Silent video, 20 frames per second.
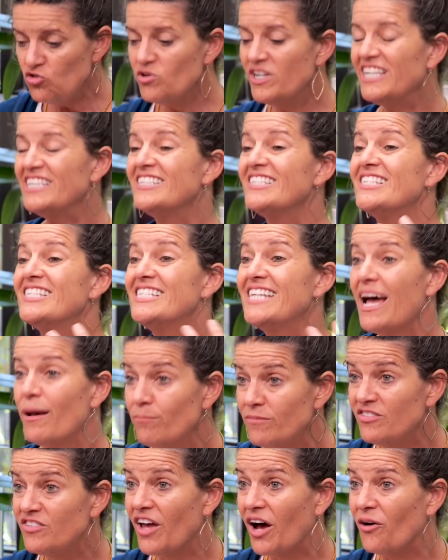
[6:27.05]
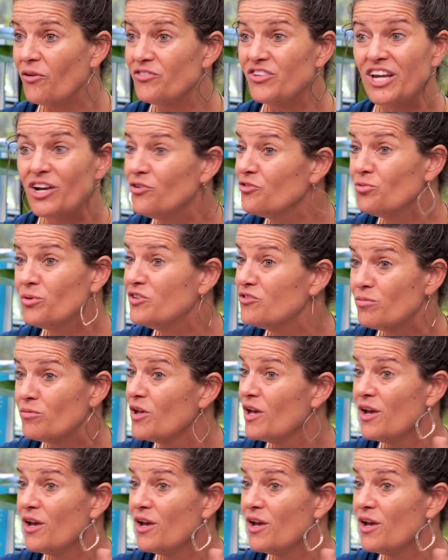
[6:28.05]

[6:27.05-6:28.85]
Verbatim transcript: you get stem cells, here's what's